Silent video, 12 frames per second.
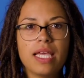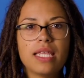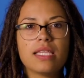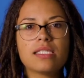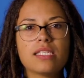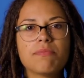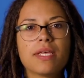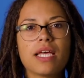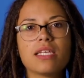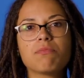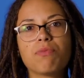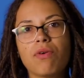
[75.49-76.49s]
This is
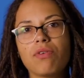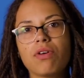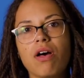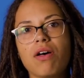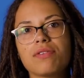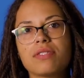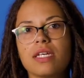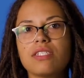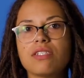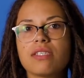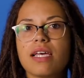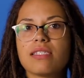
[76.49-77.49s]
because protocols such
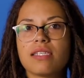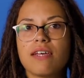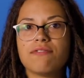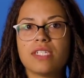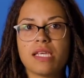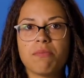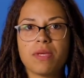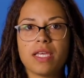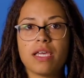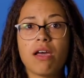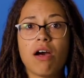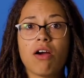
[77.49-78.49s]
as
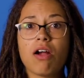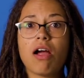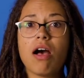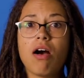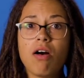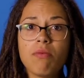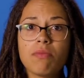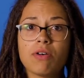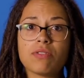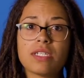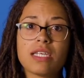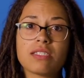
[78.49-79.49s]
SFTP are
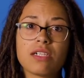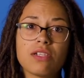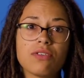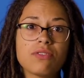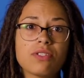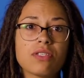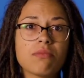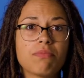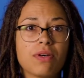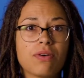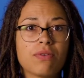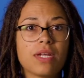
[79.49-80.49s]
almost as close to the
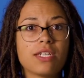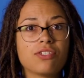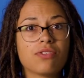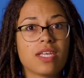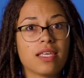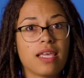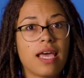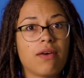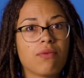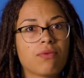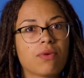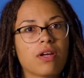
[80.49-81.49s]
bone as you can
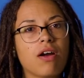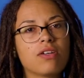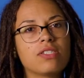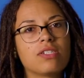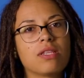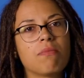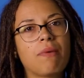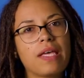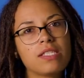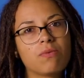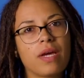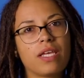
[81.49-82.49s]
get with regards to the
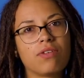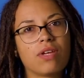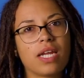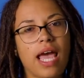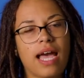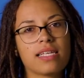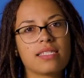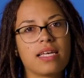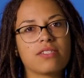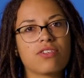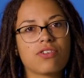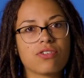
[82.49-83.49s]
best way you can
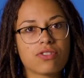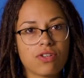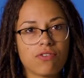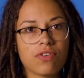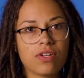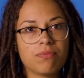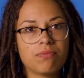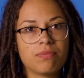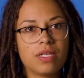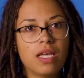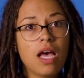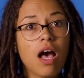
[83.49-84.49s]
access your server.
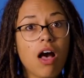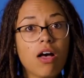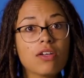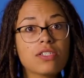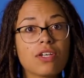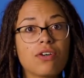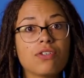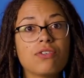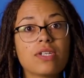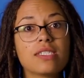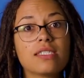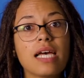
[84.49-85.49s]
Also,
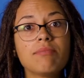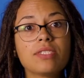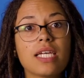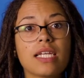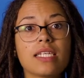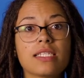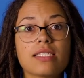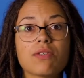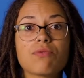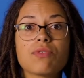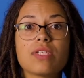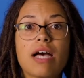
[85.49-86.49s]
you can simultaneously
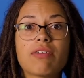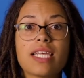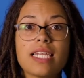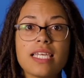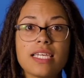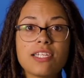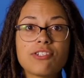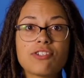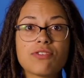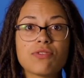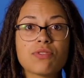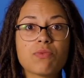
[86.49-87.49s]
rule out any
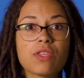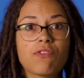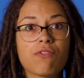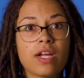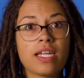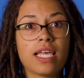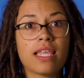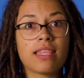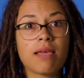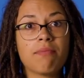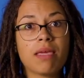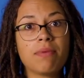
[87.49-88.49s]
issues with the front end
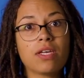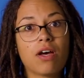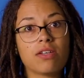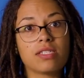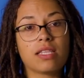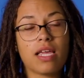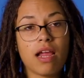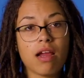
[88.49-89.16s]
that may be causing the